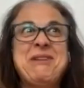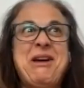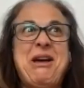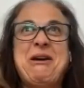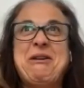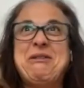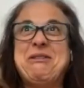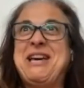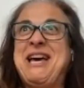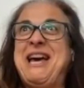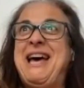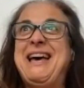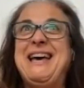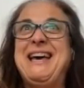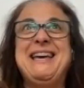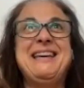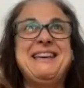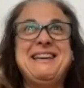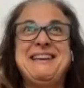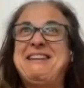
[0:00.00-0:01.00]
okay,
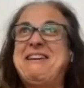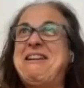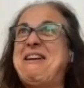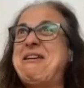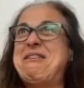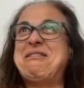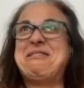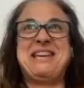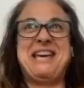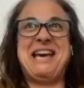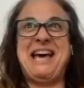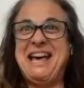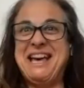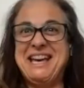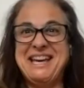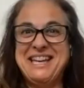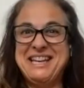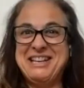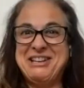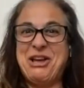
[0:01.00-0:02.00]

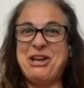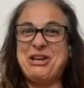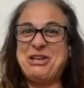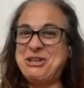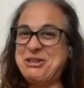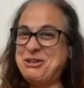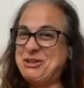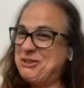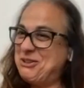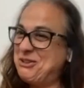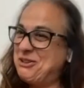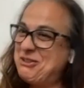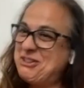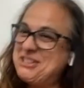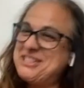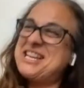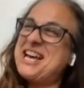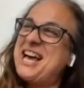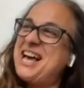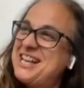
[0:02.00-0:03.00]
Okay, like you're a
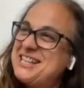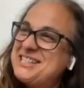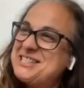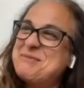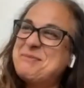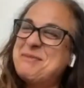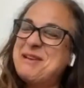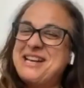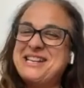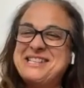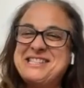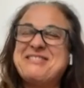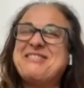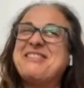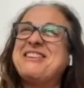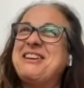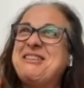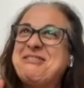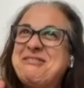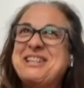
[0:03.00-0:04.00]
taskmaster,
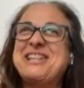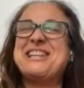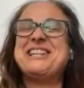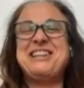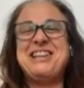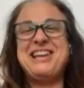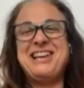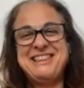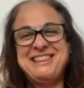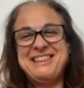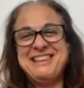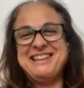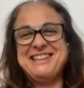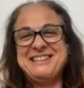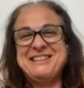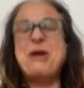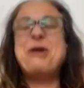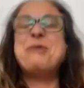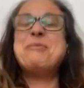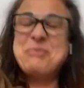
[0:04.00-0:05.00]
and I really like that.
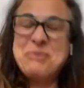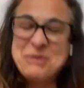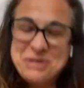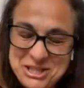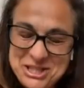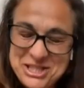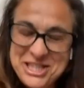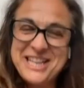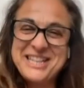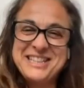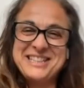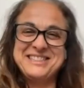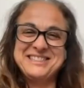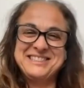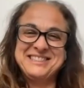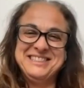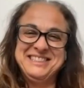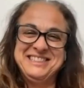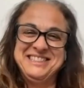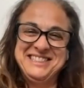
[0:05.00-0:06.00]
I appreciate
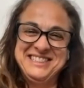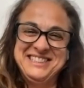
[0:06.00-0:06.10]
it.